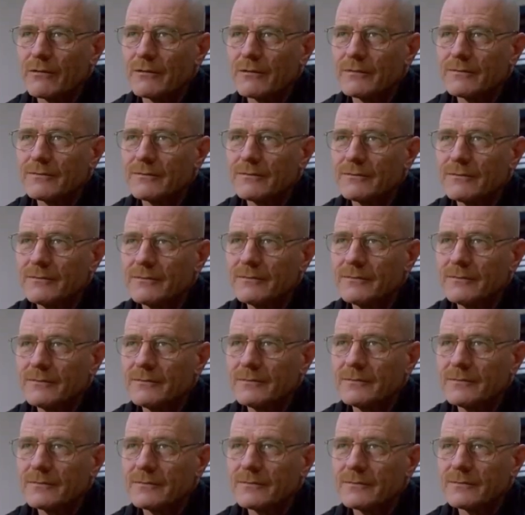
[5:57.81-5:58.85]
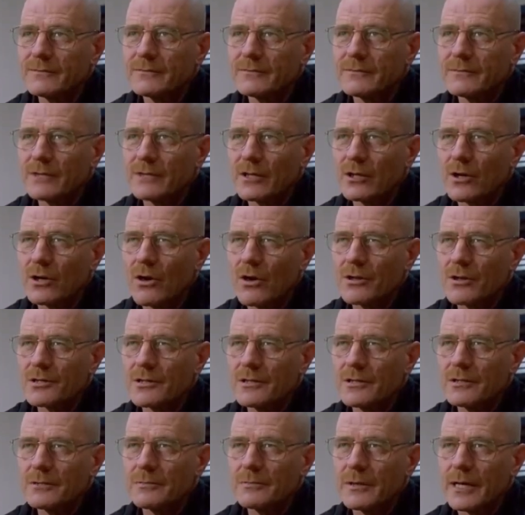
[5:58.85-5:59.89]
email website." You
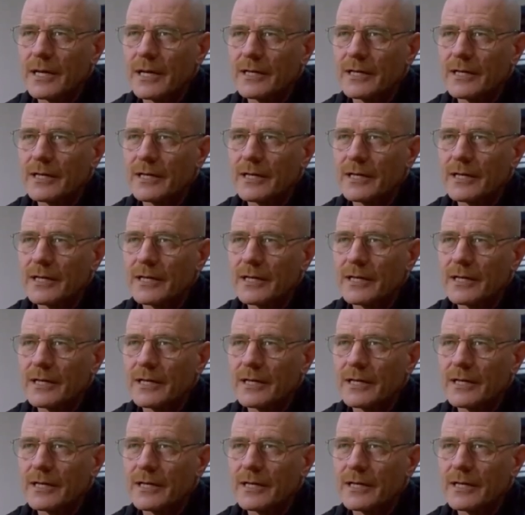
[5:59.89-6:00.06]
know,